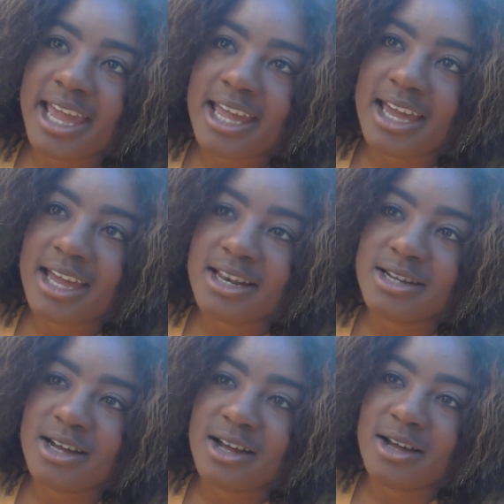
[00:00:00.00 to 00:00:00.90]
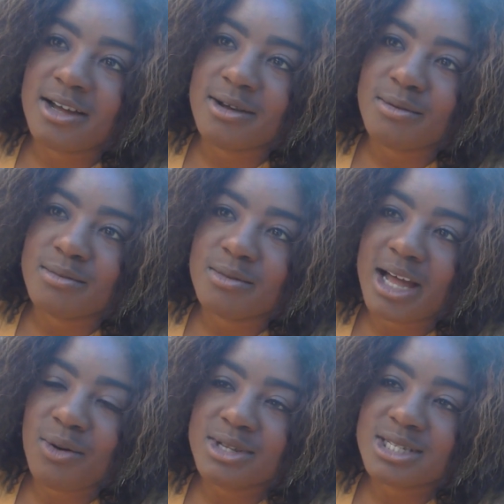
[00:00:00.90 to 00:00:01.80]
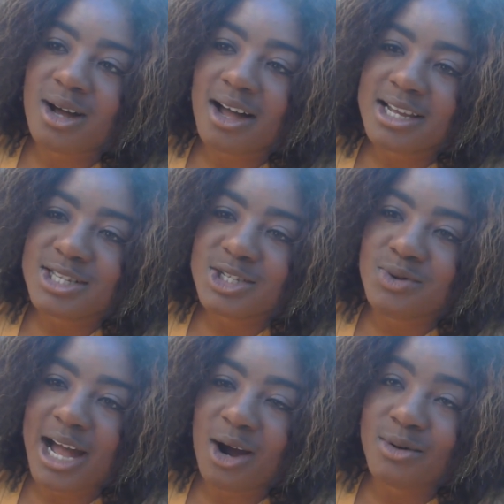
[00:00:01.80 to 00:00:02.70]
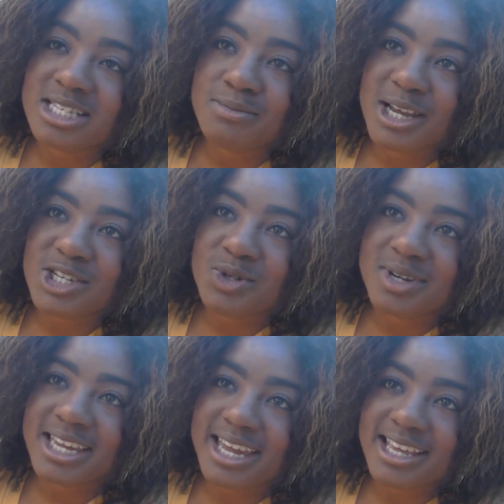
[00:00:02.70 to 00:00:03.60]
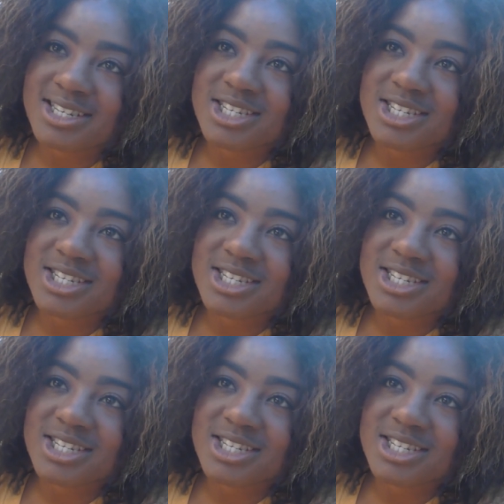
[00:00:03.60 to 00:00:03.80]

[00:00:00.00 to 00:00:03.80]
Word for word: and um, I was talking to our special guest,